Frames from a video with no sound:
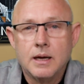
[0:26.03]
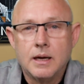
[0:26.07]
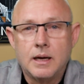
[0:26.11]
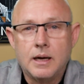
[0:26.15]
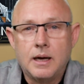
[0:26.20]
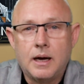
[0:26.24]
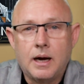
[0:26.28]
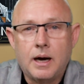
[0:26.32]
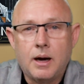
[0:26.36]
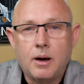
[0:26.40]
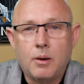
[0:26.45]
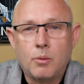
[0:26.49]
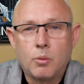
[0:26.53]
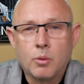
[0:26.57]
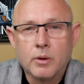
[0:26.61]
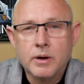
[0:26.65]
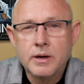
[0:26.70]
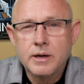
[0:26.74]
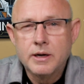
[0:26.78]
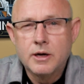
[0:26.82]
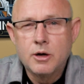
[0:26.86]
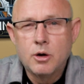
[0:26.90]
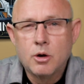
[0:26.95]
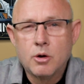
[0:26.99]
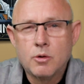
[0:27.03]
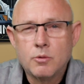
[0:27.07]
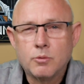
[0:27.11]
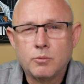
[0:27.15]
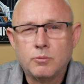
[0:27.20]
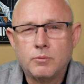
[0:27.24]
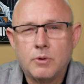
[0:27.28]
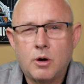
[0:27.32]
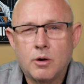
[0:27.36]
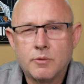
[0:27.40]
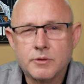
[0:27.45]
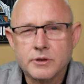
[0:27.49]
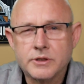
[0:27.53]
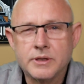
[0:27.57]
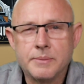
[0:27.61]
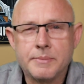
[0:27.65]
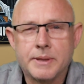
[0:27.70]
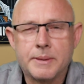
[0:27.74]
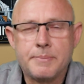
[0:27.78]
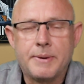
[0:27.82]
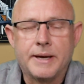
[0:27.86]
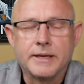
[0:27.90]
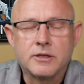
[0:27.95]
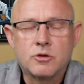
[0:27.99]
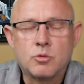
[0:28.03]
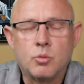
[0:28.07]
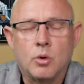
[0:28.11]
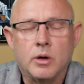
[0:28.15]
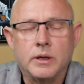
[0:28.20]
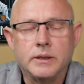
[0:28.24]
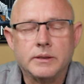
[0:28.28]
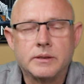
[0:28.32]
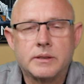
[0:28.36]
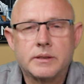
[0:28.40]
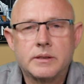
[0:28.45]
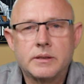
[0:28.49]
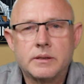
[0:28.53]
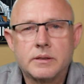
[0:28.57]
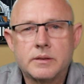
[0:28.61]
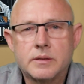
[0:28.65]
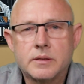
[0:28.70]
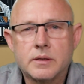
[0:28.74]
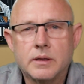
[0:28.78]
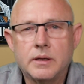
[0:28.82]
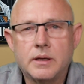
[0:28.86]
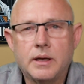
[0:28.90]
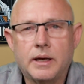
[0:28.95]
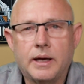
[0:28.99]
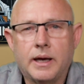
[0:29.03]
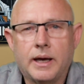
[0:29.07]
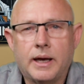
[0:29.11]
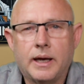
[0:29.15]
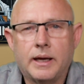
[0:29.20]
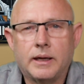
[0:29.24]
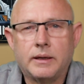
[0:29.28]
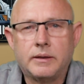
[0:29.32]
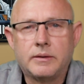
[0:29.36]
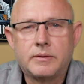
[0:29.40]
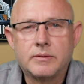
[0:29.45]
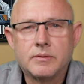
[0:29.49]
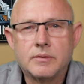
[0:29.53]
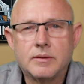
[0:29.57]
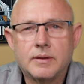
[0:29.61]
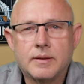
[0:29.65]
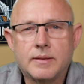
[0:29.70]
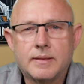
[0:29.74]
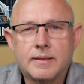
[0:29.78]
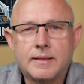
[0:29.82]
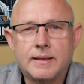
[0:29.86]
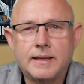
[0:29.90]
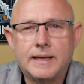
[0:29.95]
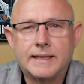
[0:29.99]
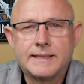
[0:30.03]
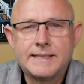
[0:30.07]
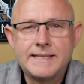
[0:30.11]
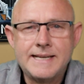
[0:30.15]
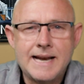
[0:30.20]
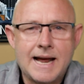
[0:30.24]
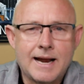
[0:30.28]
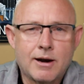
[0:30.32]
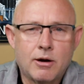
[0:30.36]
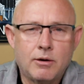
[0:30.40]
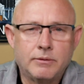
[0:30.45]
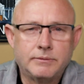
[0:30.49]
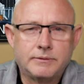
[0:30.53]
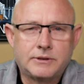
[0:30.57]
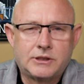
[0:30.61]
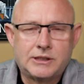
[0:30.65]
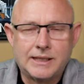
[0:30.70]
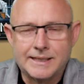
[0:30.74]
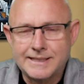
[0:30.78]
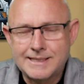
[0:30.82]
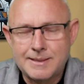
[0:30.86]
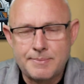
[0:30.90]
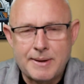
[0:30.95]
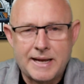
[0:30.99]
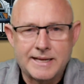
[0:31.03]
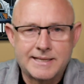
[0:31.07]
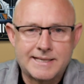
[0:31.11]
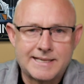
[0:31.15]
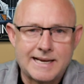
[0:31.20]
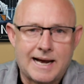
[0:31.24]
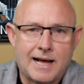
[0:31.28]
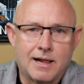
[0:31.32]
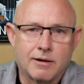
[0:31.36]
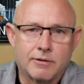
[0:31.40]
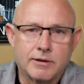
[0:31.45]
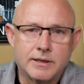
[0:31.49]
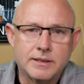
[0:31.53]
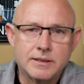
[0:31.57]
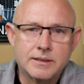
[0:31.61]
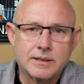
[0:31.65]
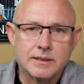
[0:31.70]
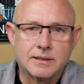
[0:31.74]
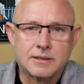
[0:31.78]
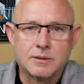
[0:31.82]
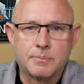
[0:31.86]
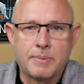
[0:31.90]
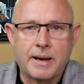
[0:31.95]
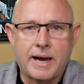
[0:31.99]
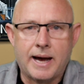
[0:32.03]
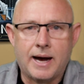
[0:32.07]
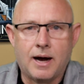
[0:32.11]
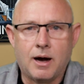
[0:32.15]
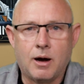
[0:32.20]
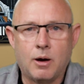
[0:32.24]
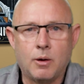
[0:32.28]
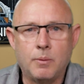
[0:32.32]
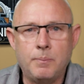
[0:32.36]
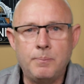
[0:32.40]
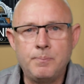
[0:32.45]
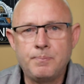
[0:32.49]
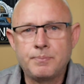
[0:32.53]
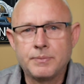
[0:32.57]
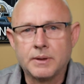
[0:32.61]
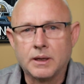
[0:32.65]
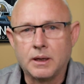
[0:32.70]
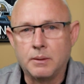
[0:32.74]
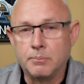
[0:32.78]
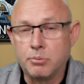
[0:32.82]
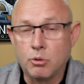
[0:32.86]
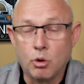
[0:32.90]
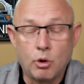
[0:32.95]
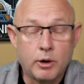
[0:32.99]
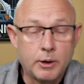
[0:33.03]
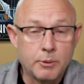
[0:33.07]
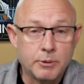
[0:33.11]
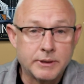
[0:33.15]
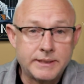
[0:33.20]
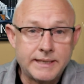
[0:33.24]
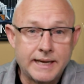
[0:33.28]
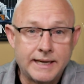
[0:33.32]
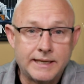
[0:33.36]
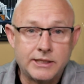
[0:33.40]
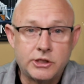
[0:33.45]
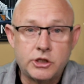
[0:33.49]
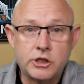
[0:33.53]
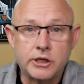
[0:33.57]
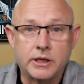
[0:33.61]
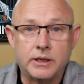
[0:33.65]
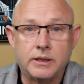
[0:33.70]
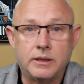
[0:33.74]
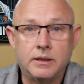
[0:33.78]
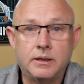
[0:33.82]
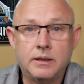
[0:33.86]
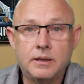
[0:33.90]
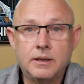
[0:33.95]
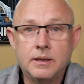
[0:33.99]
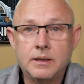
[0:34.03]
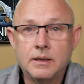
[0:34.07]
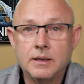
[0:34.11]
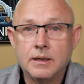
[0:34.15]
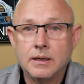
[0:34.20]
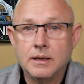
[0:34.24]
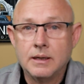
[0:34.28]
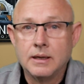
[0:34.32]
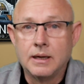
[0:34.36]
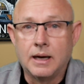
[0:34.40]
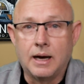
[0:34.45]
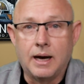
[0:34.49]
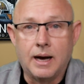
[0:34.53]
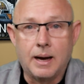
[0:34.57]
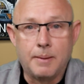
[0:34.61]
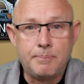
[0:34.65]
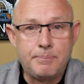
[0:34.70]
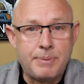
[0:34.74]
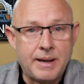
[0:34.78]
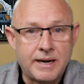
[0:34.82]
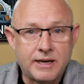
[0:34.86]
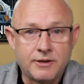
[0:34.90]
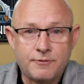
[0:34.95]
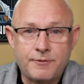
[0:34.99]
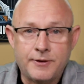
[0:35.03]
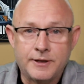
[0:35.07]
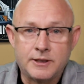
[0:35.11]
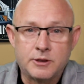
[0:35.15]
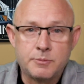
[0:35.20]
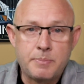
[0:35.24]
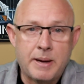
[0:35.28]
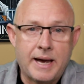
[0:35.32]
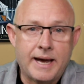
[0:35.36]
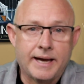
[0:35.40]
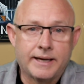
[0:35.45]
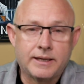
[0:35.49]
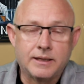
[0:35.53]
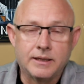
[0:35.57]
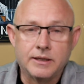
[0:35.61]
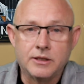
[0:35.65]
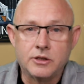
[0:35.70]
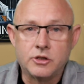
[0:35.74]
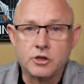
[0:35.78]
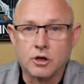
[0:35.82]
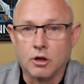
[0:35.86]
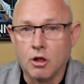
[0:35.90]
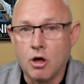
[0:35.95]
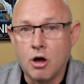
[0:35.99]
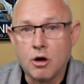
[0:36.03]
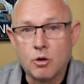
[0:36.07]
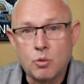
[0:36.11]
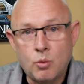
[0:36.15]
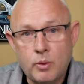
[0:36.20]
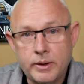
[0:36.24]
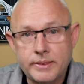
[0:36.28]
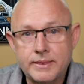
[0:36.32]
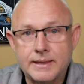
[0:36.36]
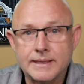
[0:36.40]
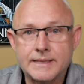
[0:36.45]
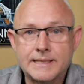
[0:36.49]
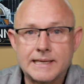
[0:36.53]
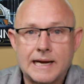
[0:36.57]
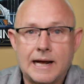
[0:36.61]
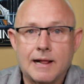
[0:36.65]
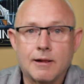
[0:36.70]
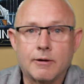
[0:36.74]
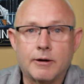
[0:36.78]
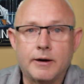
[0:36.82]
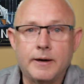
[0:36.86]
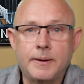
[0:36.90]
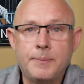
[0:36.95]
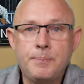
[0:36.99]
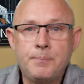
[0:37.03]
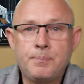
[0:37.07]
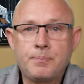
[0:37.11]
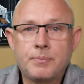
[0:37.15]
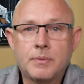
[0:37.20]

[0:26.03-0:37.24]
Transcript: We're going to go over some of the best ones. And it's not just about salaries. It's about employee retention, benefits package along with the salary.